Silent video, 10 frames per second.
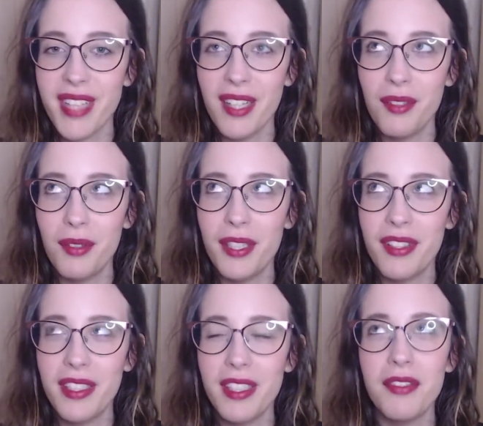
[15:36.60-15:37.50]
do you think
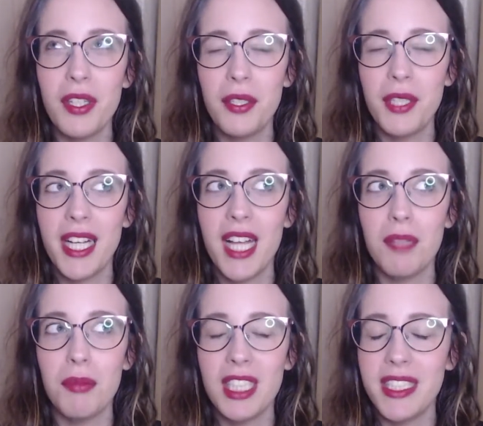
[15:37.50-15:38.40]
of yoga and
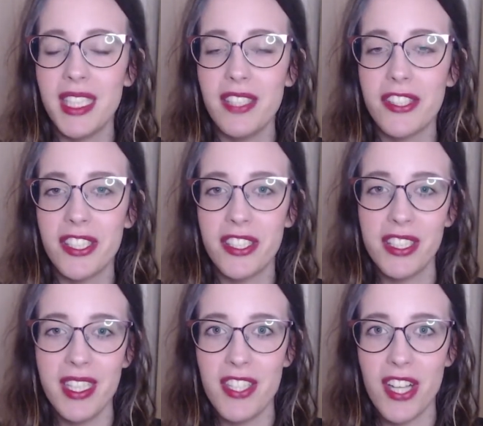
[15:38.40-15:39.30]
meditation in
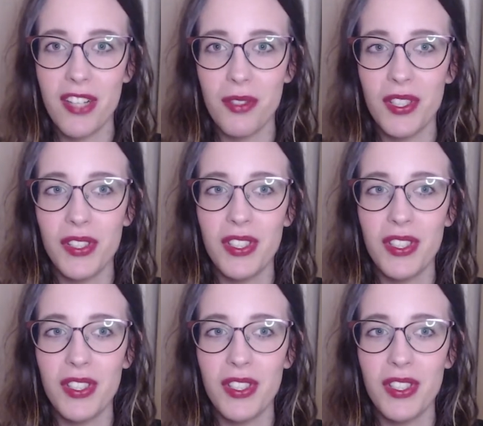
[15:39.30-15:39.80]
general?